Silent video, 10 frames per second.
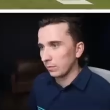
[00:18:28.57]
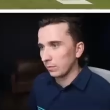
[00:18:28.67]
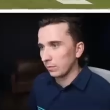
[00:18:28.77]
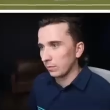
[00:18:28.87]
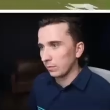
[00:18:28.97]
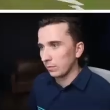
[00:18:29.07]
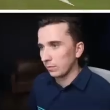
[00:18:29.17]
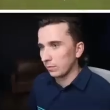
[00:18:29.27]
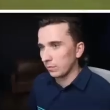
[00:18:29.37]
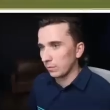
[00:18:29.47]

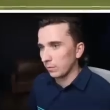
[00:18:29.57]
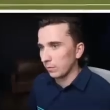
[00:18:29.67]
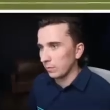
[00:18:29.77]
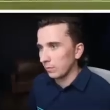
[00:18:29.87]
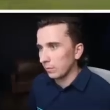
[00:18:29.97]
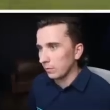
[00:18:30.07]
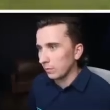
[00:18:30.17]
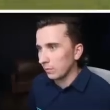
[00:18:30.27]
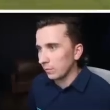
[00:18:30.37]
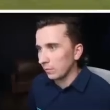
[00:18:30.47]

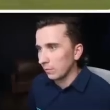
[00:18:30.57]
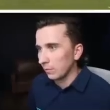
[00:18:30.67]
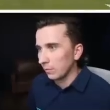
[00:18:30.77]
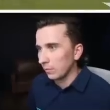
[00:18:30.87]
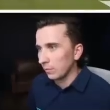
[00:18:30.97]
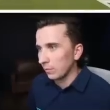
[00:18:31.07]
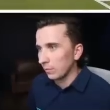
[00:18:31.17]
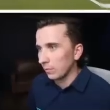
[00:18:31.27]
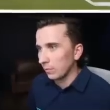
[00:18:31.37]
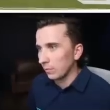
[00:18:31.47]

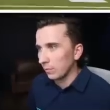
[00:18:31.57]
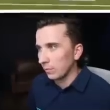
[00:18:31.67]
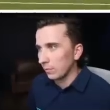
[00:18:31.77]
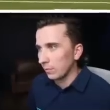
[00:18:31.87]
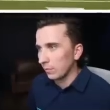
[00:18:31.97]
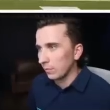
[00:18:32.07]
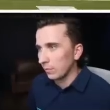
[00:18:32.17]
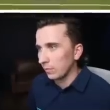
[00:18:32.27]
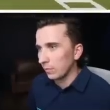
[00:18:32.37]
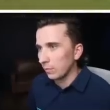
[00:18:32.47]

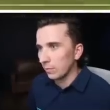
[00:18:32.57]
Nobody speaks.